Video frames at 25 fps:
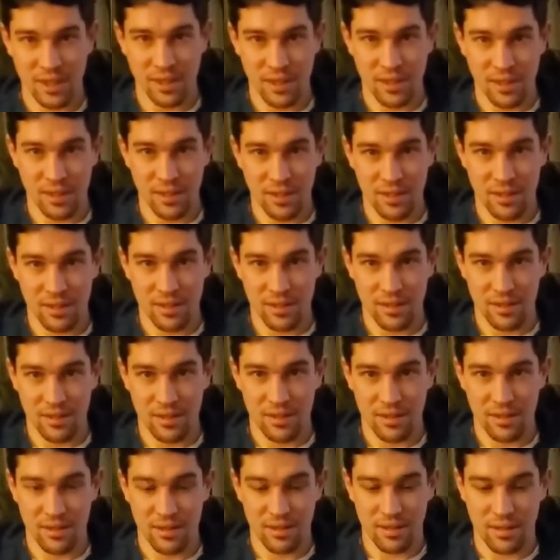ready for
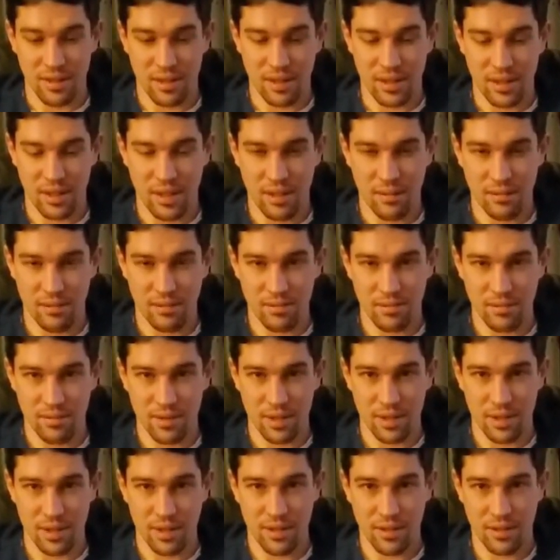work. Yep,
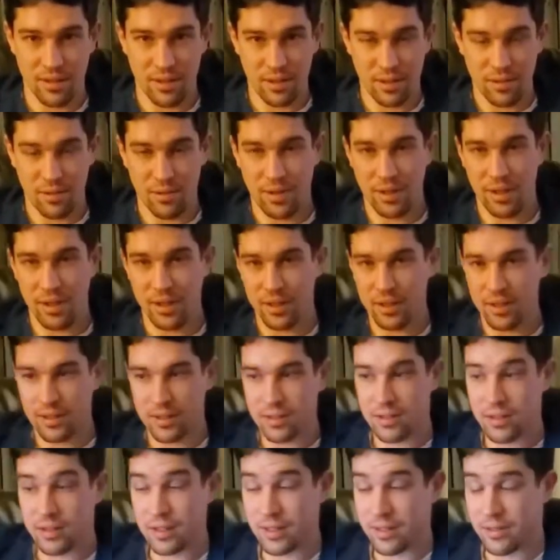I'm gonna go into
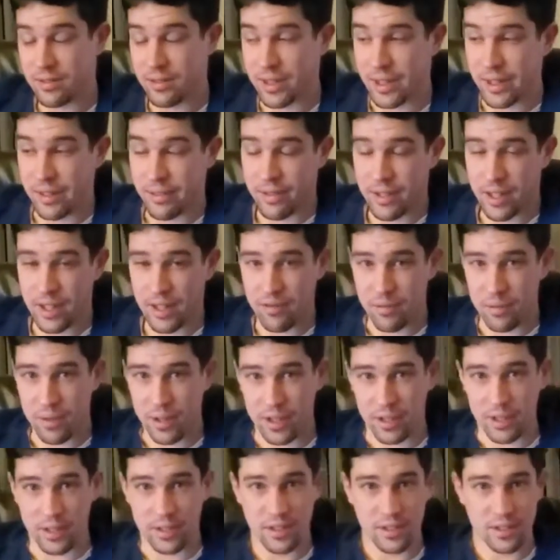work like five
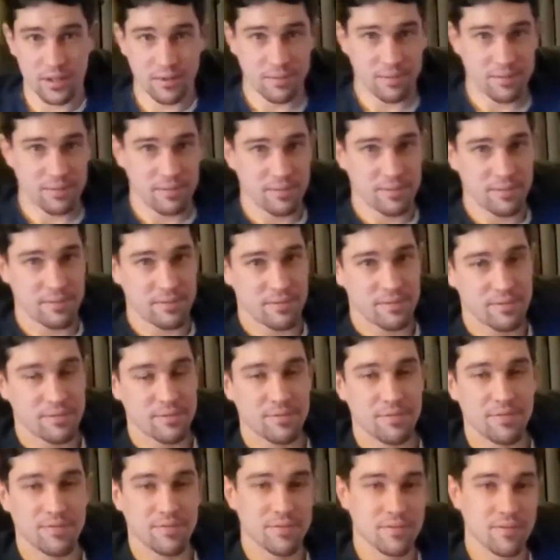minutes. What is your
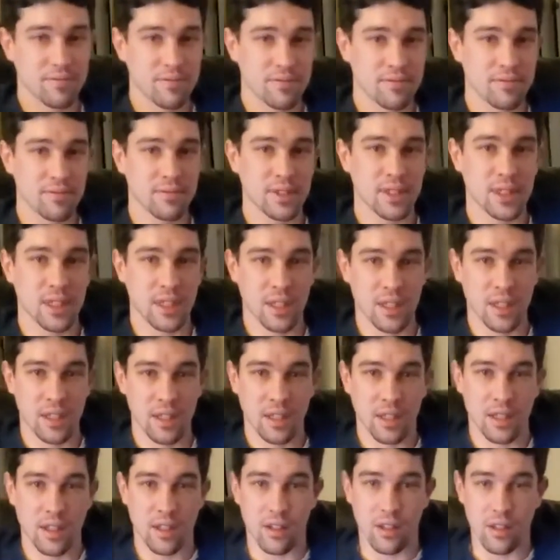shift today?
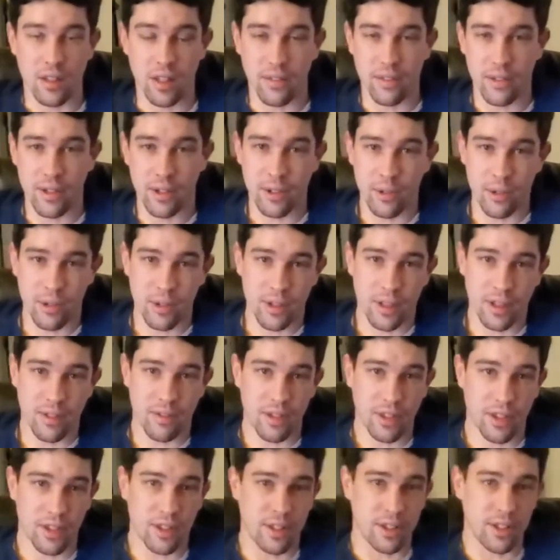11 to
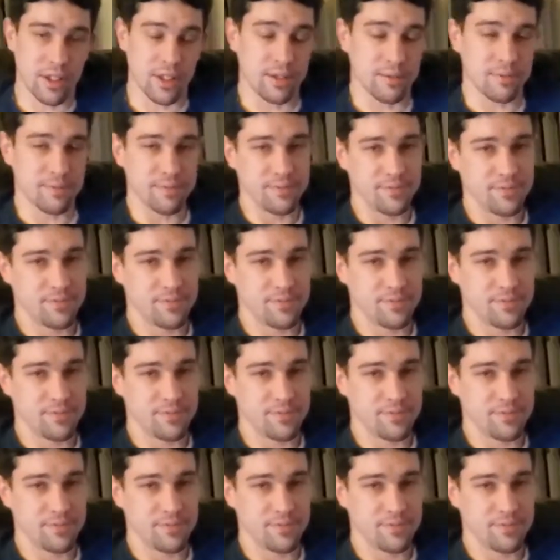11.30.